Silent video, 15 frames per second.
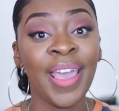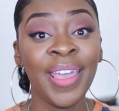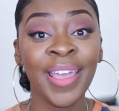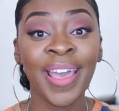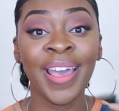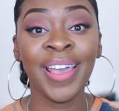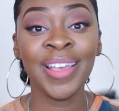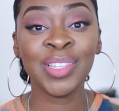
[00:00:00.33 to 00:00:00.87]
Hey
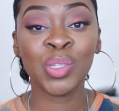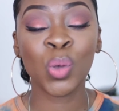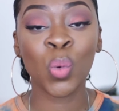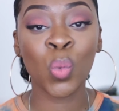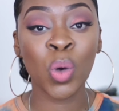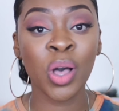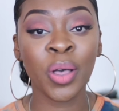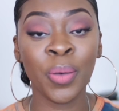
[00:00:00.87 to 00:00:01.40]
guys,
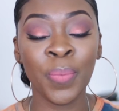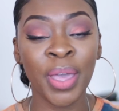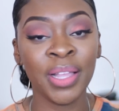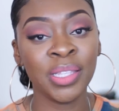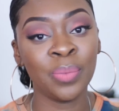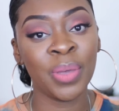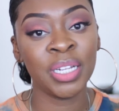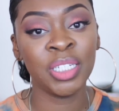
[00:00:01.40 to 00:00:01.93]
welcome back
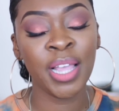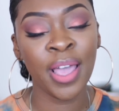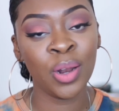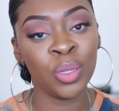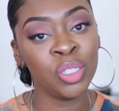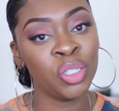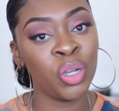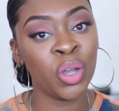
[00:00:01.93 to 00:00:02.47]
to my
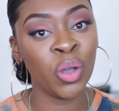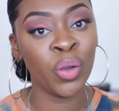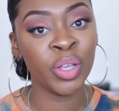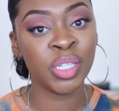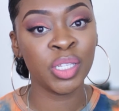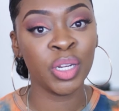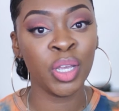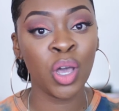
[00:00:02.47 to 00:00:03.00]
channel. It's your girl
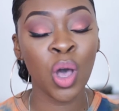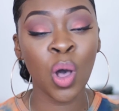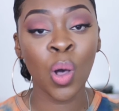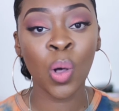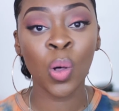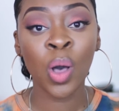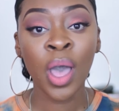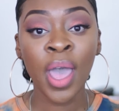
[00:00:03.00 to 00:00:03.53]
Kristen
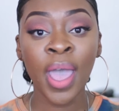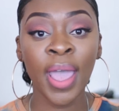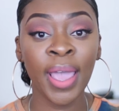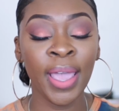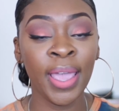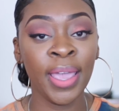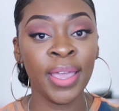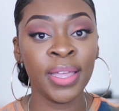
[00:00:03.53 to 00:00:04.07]
Nicole,
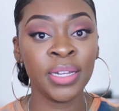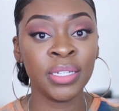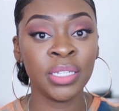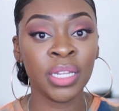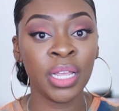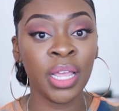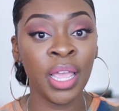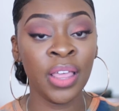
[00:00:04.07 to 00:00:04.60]
and
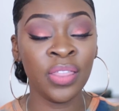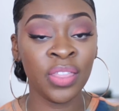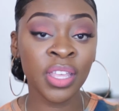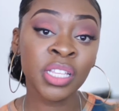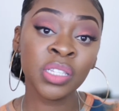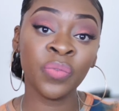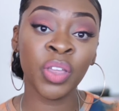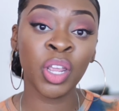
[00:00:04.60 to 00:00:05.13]
in
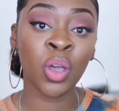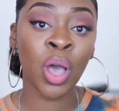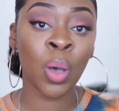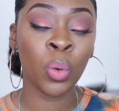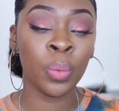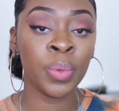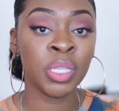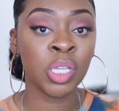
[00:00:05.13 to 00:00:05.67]
this video
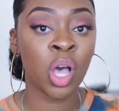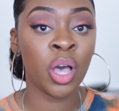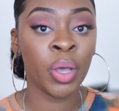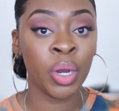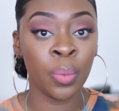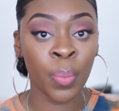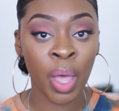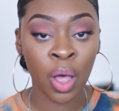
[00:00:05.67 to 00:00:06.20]
I will be
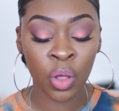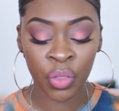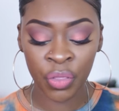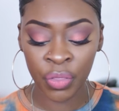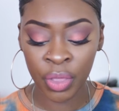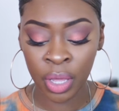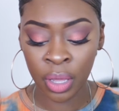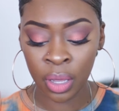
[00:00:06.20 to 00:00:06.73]
talking
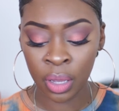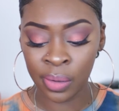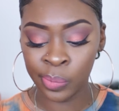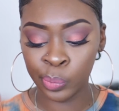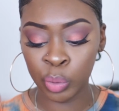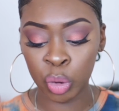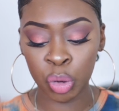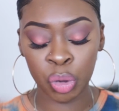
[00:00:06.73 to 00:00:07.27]
about the
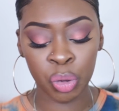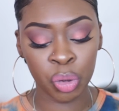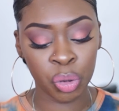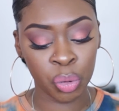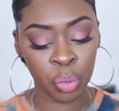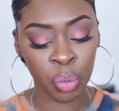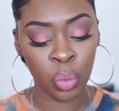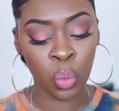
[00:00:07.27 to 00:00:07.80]

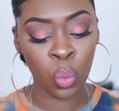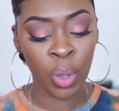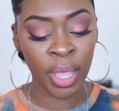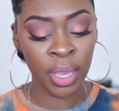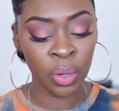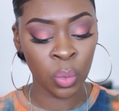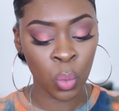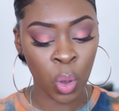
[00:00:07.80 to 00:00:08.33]

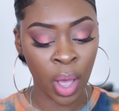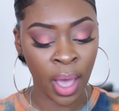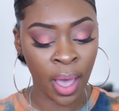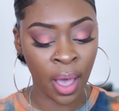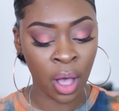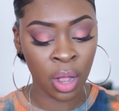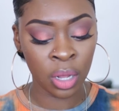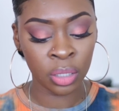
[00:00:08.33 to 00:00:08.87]
Wet n
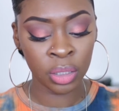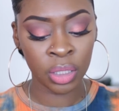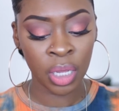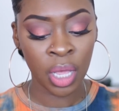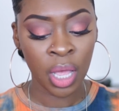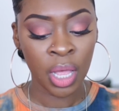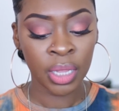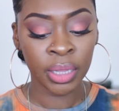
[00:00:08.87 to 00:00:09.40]
Wild
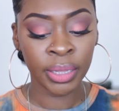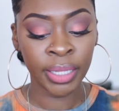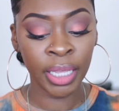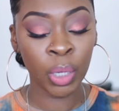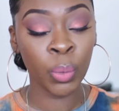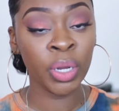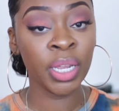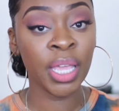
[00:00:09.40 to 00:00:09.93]

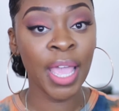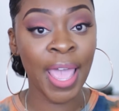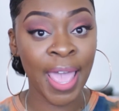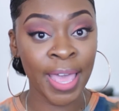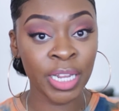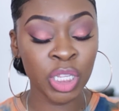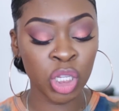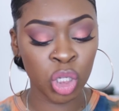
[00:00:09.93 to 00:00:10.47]
liquid
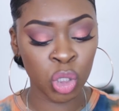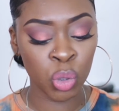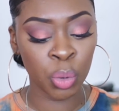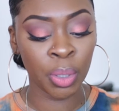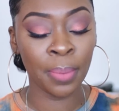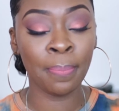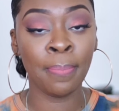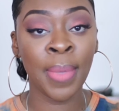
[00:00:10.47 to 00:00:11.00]

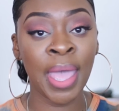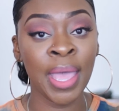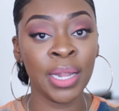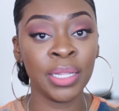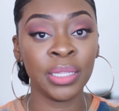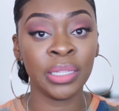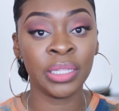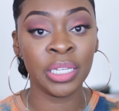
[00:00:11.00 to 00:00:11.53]
Catsuit matte
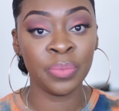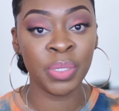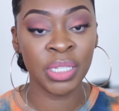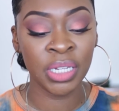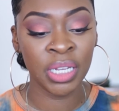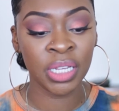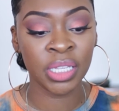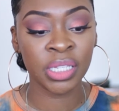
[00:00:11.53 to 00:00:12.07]

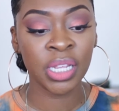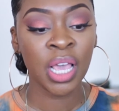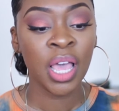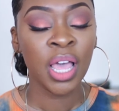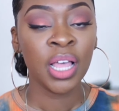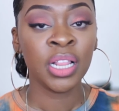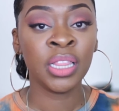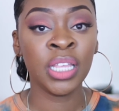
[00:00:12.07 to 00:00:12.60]
lipsticks.
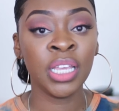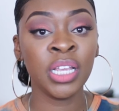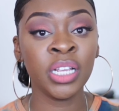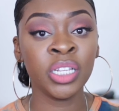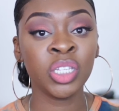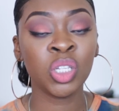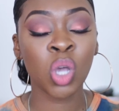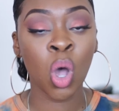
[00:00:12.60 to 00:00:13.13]

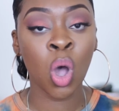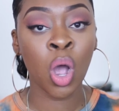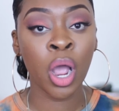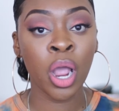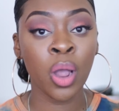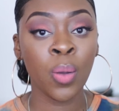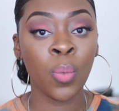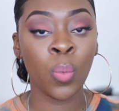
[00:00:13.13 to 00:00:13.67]
These
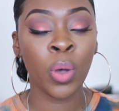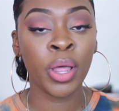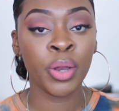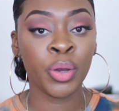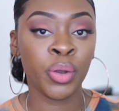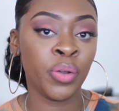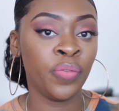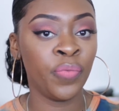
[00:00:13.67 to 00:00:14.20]
are
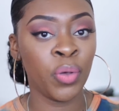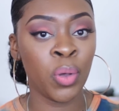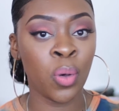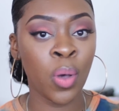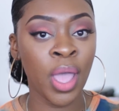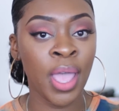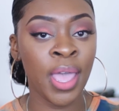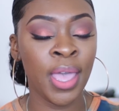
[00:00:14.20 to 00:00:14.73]

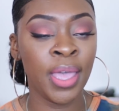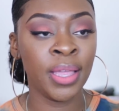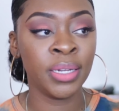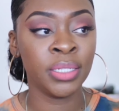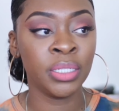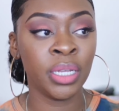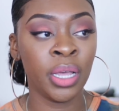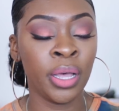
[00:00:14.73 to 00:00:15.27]
wonderful,
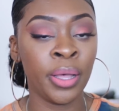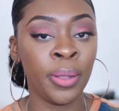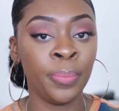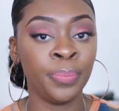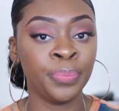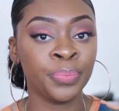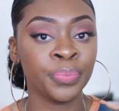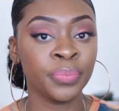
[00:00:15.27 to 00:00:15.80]
and
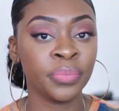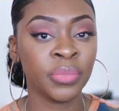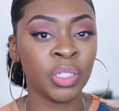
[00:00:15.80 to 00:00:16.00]
um